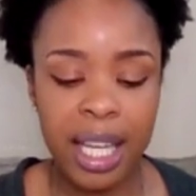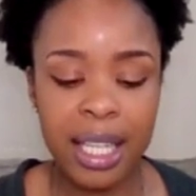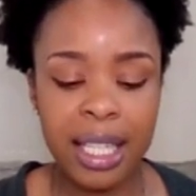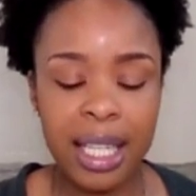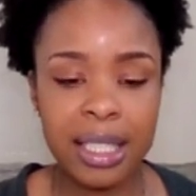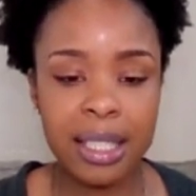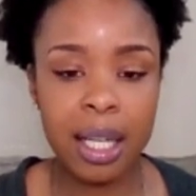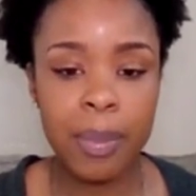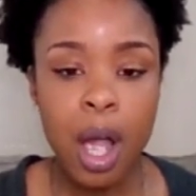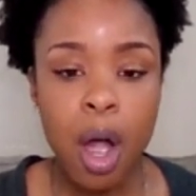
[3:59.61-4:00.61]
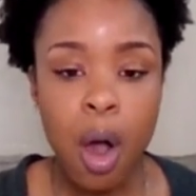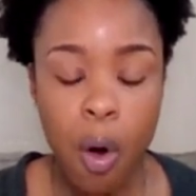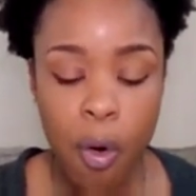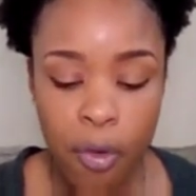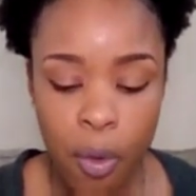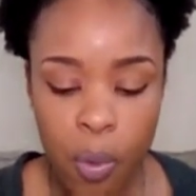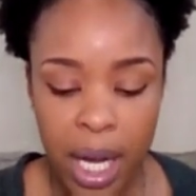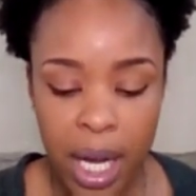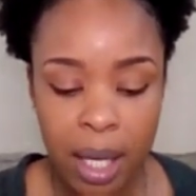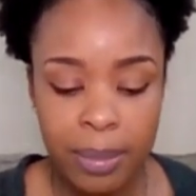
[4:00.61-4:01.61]
They can end up
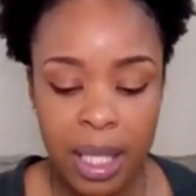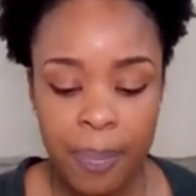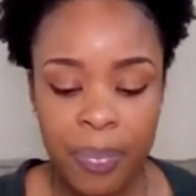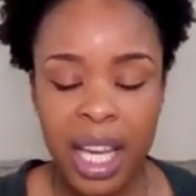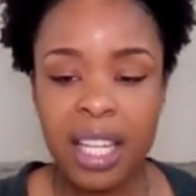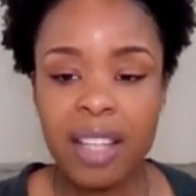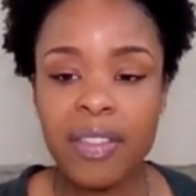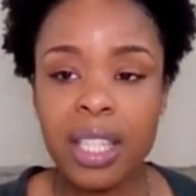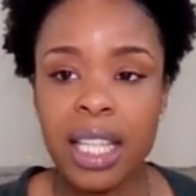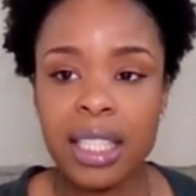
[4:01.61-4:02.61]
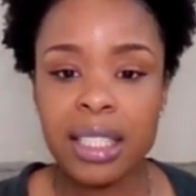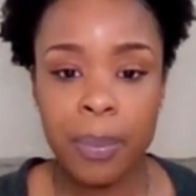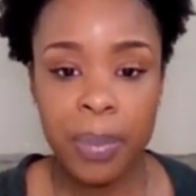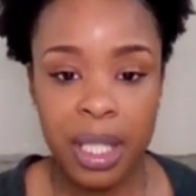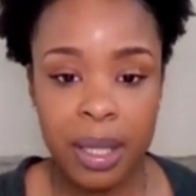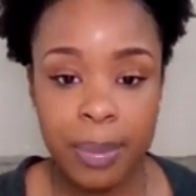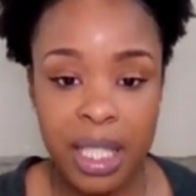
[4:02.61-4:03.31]
overwhelmed and even end up putting